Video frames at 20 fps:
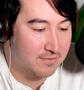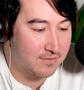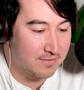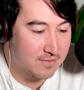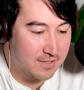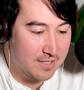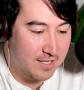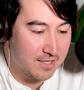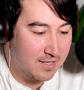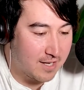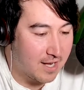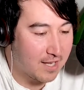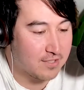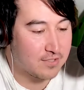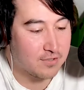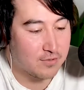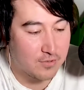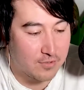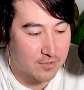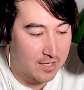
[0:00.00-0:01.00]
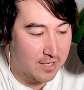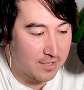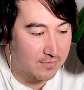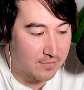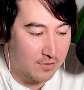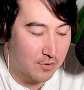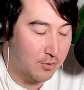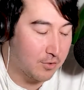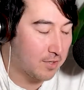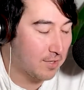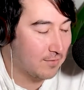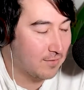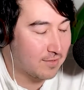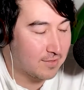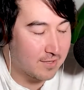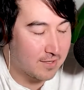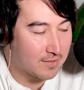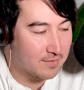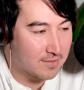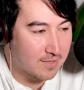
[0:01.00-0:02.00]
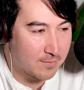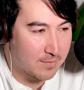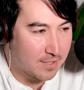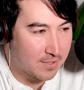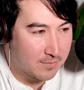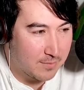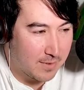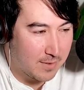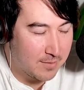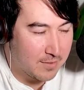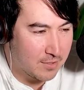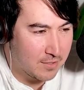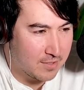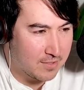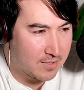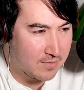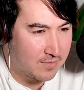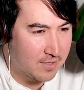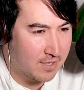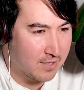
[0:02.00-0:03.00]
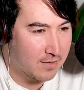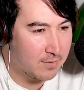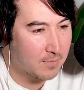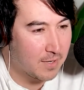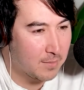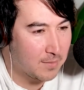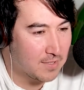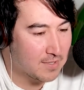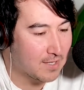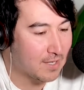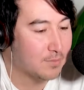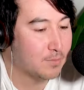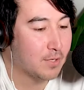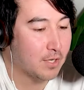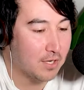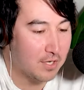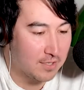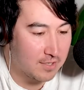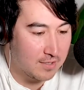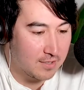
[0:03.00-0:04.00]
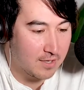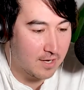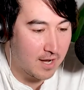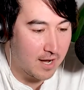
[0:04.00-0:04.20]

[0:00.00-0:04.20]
skin cancer or even like something maybe not as severe, maybe sunburn.